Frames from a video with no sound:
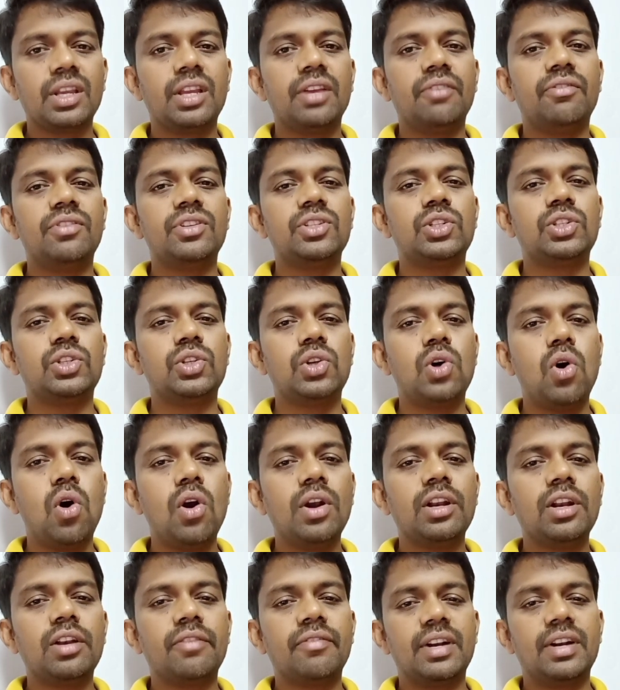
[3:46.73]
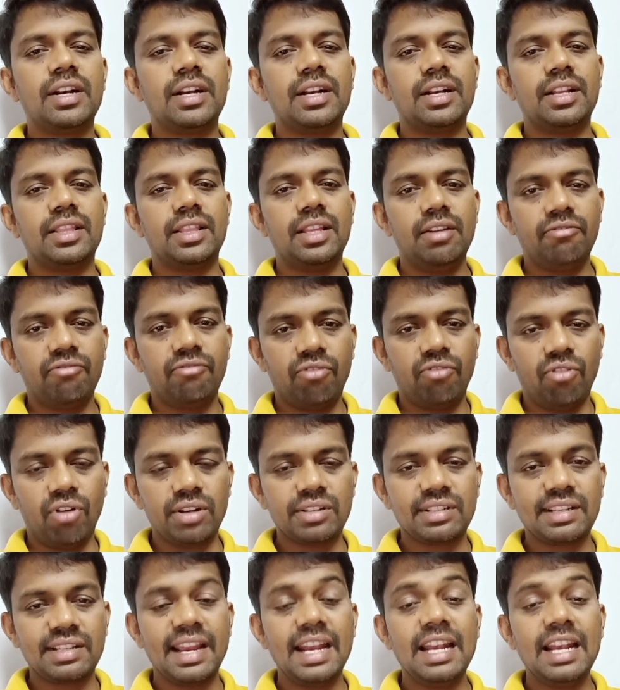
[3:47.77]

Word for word: If it is not, it will return the false.